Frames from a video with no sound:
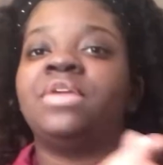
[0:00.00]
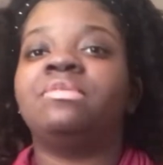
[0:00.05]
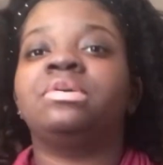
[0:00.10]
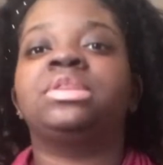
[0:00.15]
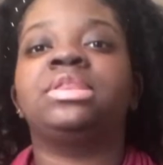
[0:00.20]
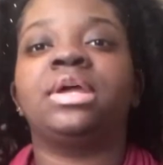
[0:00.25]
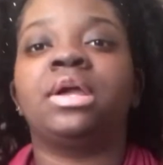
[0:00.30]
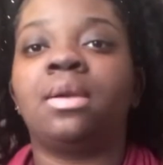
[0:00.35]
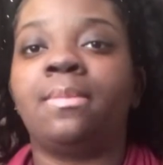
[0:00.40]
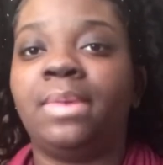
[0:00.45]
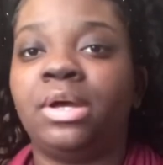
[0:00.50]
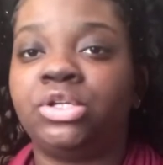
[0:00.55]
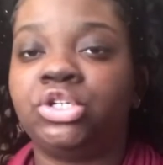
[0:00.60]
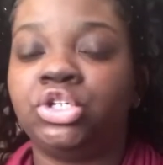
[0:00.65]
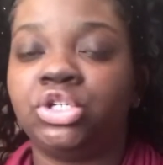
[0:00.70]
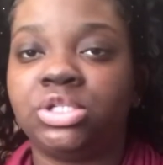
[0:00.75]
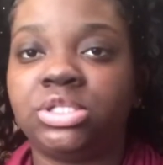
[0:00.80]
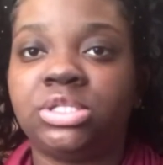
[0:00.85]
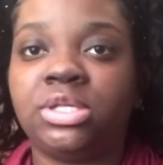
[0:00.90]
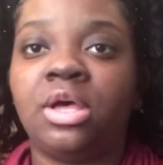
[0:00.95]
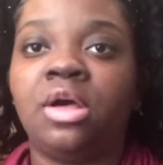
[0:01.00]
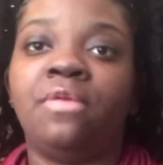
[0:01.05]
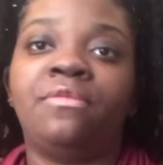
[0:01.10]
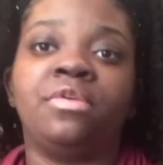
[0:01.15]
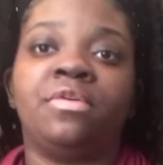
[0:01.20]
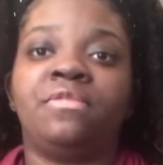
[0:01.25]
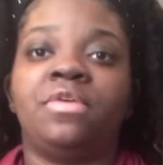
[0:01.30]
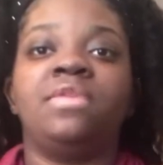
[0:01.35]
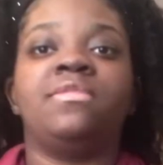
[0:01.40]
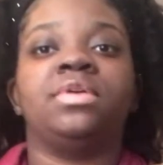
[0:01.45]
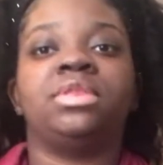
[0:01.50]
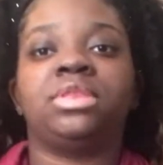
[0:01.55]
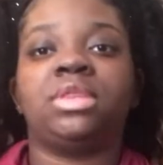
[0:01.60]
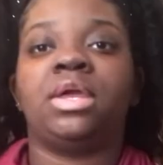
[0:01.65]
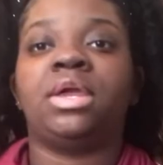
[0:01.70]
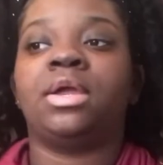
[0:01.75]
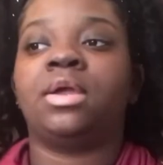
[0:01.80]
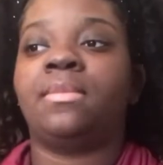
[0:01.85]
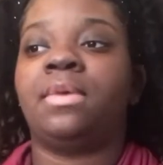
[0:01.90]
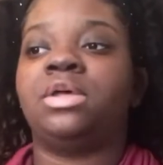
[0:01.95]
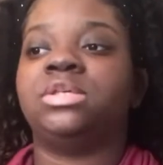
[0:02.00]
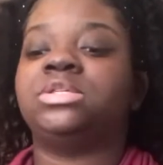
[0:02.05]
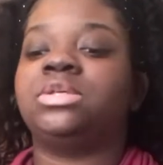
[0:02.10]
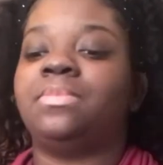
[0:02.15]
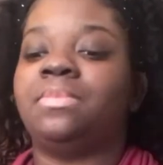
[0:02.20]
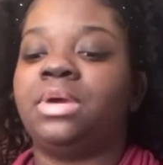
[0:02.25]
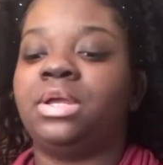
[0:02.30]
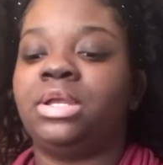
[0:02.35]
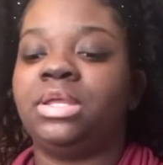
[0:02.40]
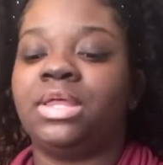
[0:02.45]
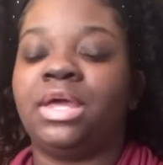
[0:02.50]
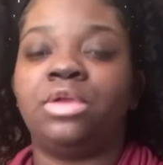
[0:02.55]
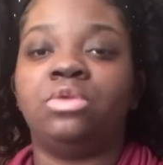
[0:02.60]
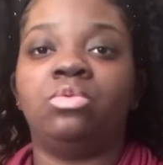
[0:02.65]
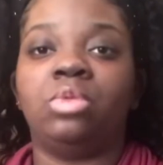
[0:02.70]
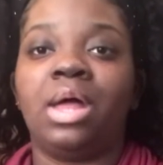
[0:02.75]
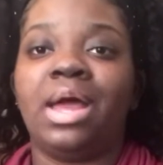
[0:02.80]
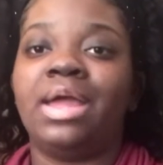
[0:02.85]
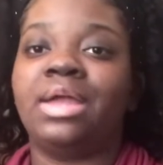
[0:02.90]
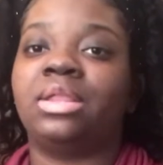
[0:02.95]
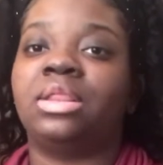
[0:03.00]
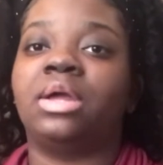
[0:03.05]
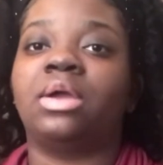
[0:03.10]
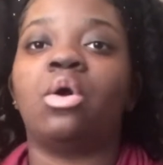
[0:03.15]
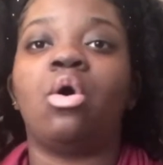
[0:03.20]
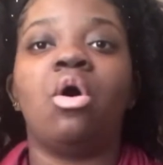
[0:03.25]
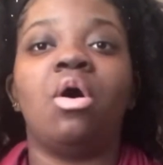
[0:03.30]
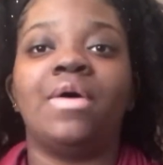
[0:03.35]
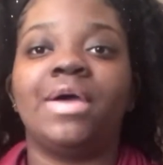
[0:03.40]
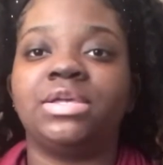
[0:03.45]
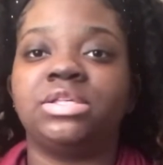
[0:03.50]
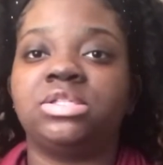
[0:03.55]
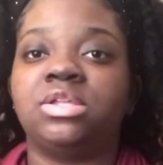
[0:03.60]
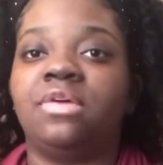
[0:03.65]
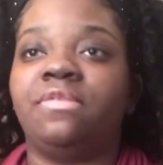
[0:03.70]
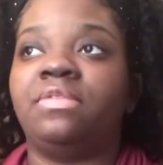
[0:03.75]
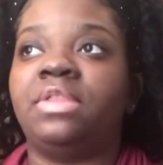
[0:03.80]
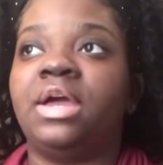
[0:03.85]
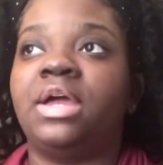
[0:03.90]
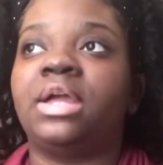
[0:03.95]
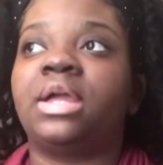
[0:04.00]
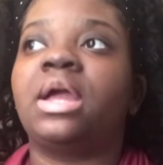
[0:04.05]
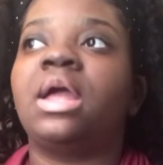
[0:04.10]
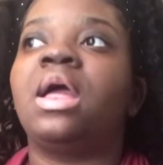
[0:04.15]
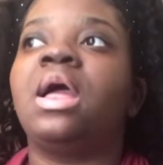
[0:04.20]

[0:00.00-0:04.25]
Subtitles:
Your thing about yourself, your favorite thing about somebody that you like all that stuff. Like,